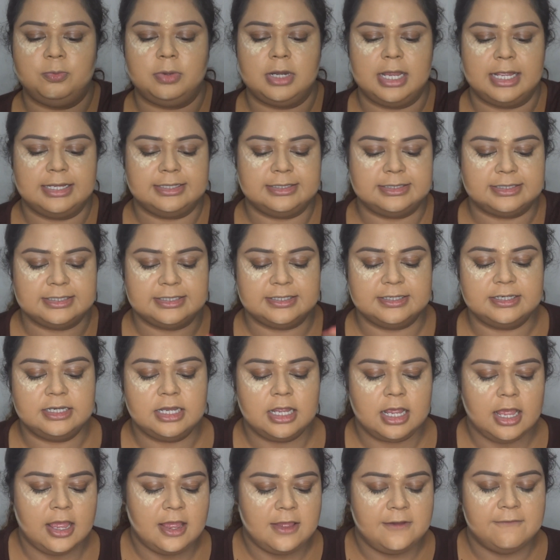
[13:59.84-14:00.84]
blends in
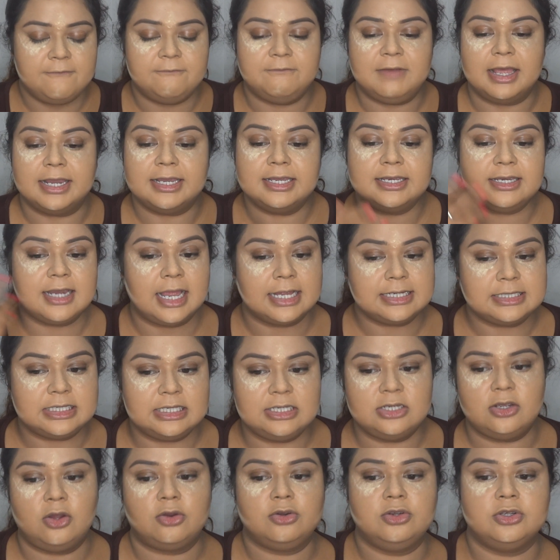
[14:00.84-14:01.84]
very
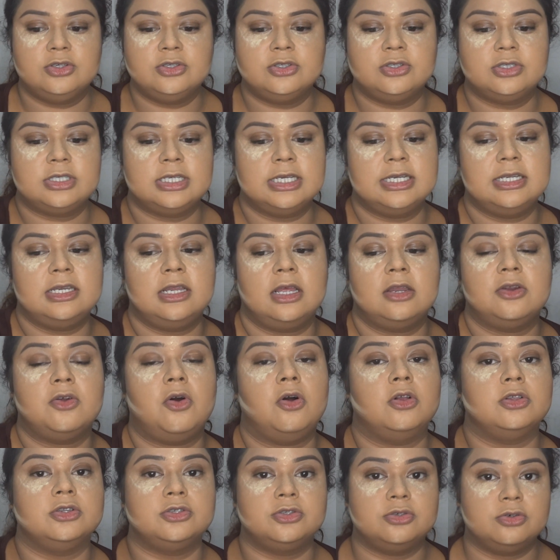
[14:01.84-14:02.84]
nicely on your skin and
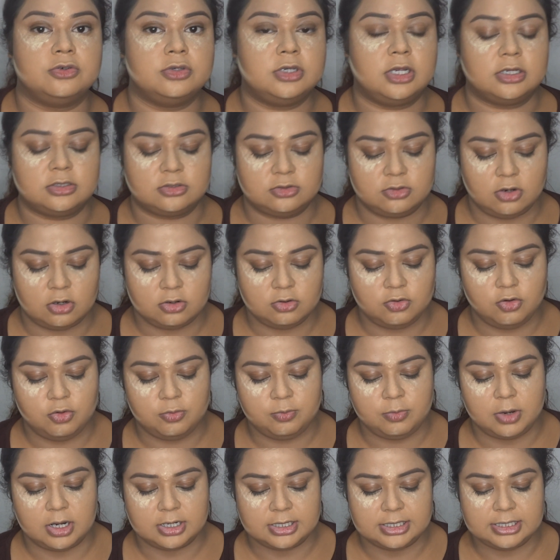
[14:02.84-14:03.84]
also does not go
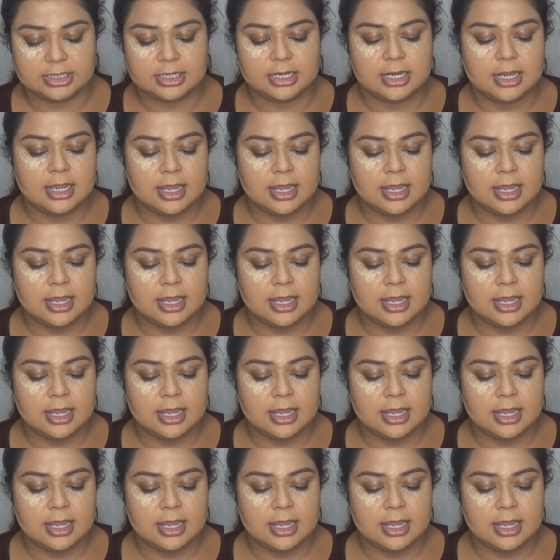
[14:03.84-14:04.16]
muddy.